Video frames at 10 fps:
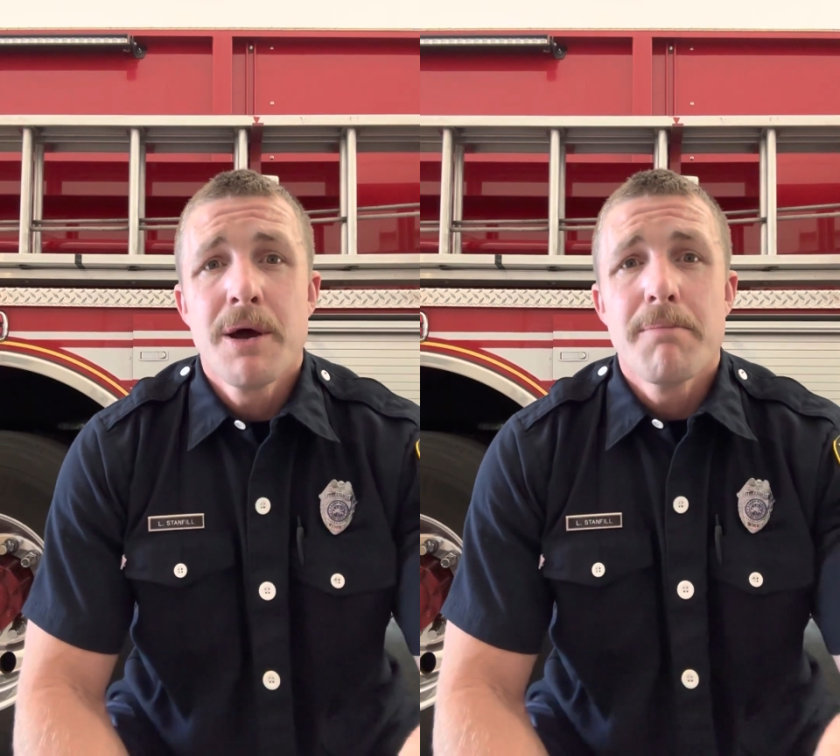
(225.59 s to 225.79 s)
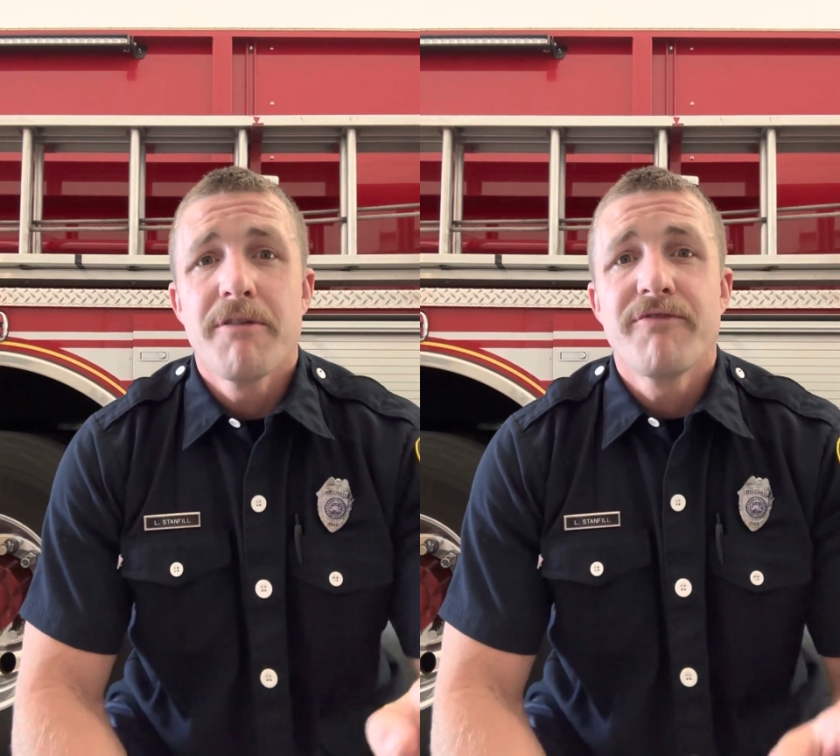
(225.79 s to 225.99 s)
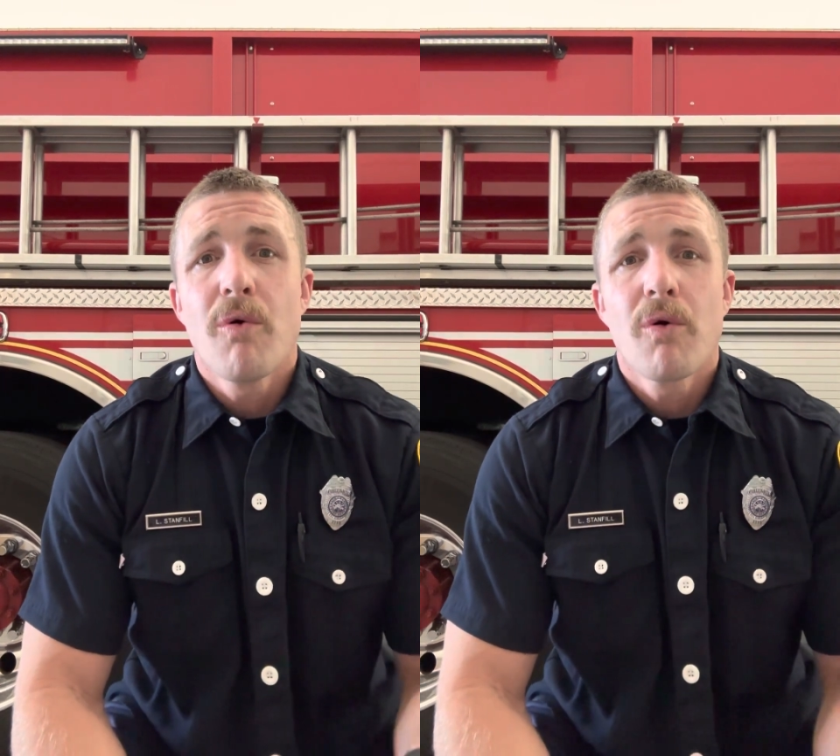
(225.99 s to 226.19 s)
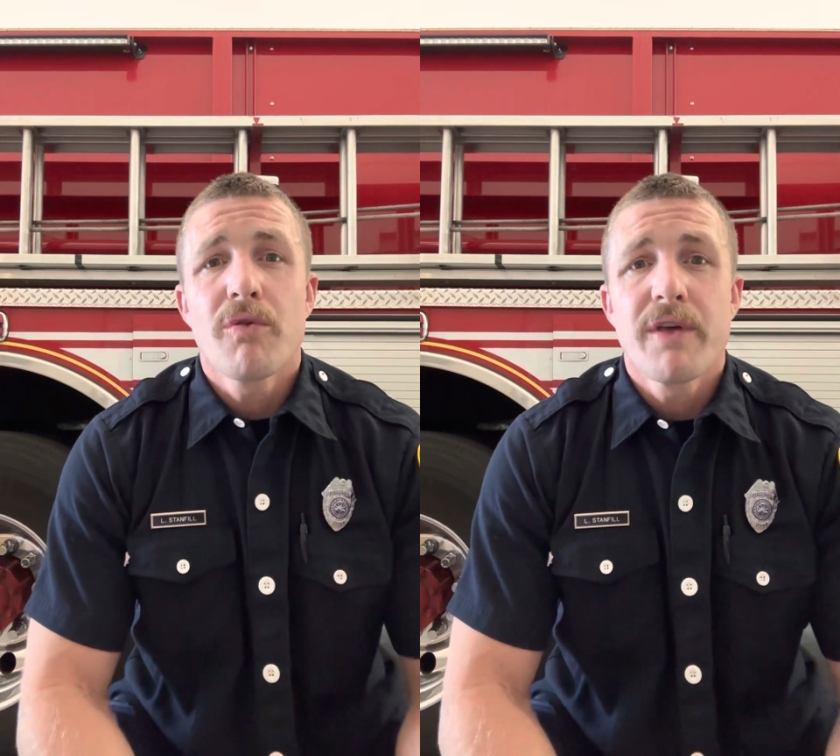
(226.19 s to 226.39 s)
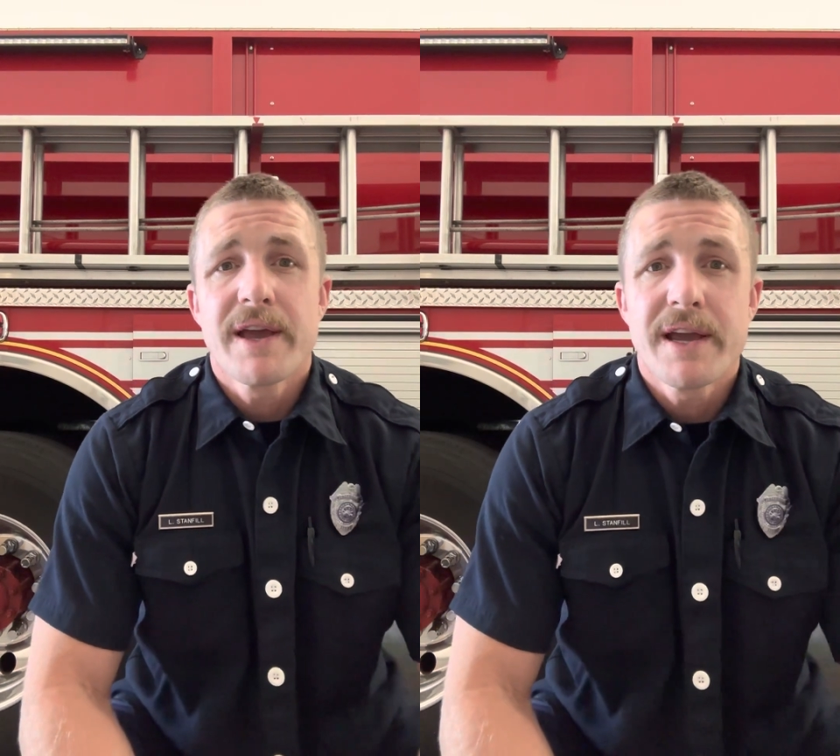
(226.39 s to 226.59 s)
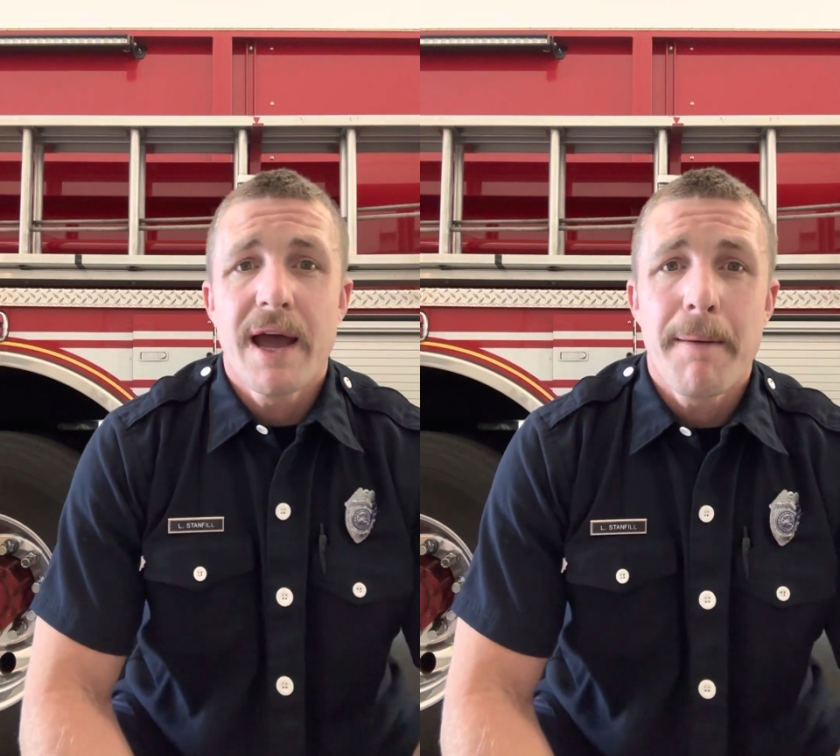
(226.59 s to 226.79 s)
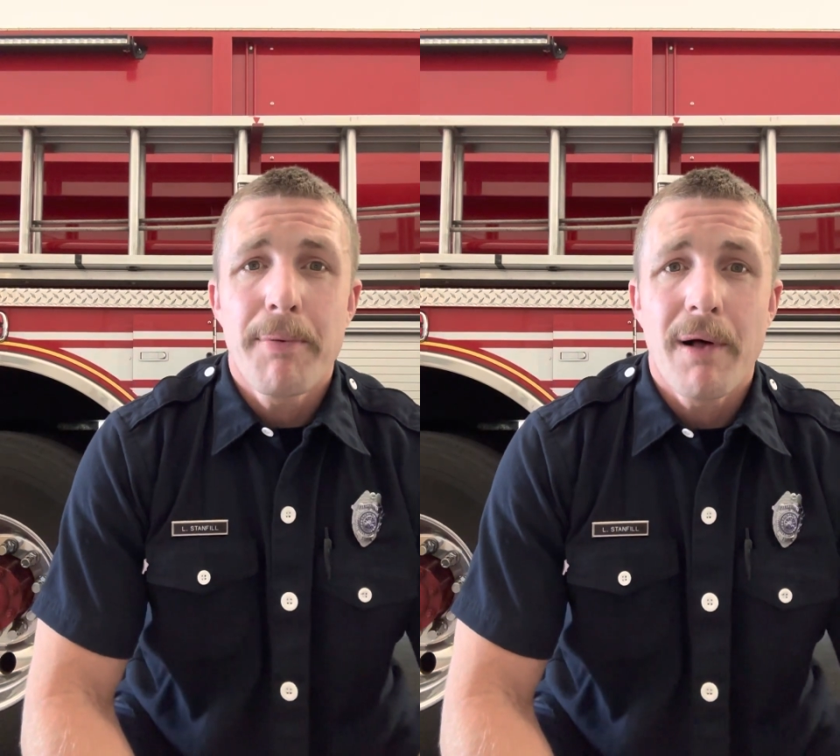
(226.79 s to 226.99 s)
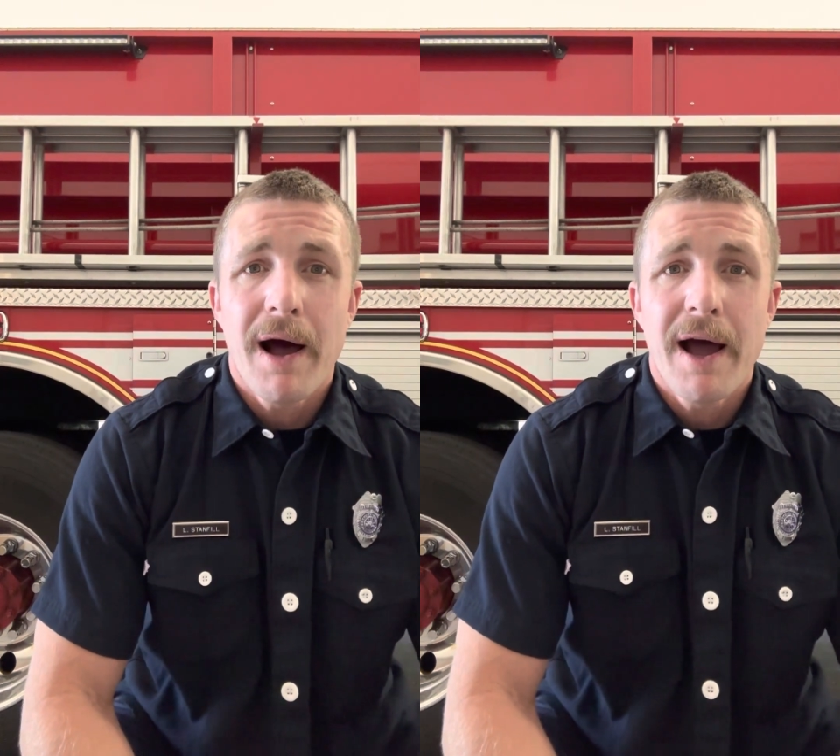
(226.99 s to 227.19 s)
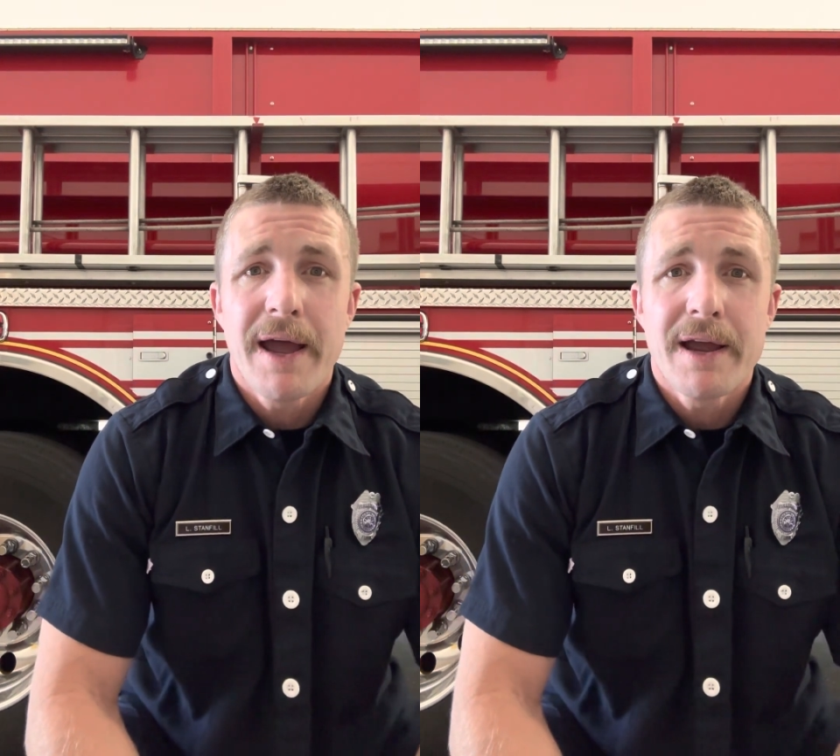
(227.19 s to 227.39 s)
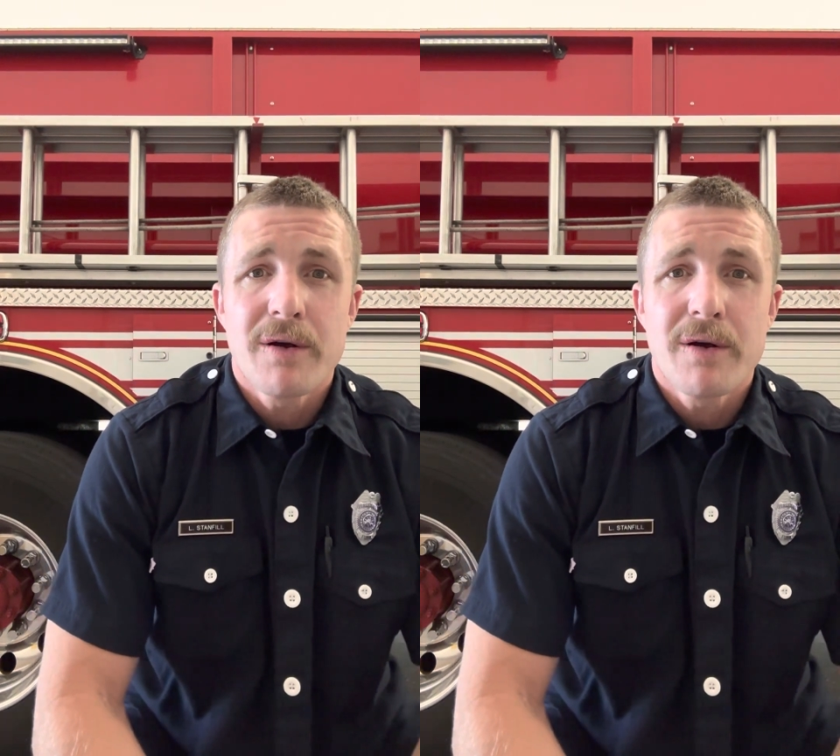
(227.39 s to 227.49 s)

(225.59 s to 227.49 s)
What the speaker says: before they apply